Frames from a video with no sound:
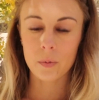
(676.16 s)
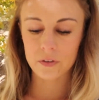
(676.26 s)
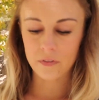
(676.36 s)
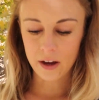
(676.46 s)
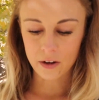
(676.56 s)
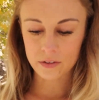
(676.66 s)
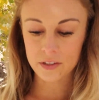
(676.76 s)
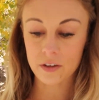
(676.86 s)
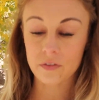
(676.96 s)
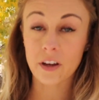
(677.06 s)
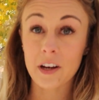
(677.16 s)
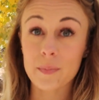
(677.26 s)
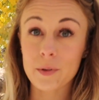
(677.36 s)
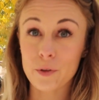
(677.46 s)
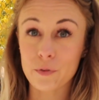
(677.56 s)
we found a
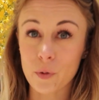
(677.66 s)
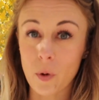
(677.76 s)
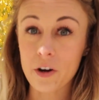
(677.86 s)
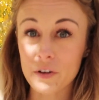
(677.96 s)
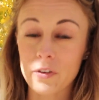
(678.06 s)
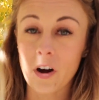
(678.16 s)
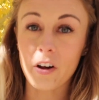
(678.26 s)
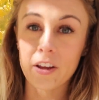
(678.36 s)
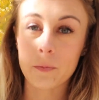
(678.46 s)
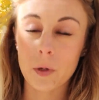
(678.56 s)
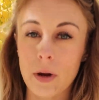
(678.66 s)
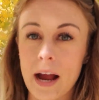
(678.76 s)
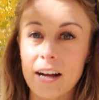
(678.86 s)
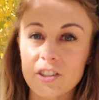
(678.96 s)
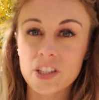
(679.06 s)
very beautiful waterfall and we were
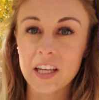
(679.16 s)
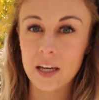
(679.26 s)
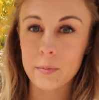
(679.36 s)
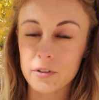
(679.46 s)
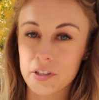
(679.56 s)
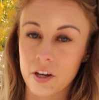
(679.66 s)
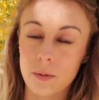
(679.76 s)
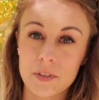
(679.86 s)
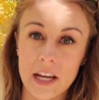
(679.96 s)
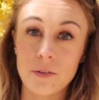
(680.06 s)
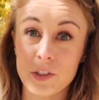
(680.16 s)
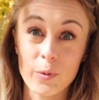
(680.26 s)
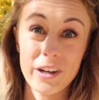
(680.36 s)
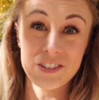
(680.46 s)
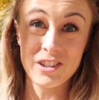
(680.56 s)
actually able to come down to where it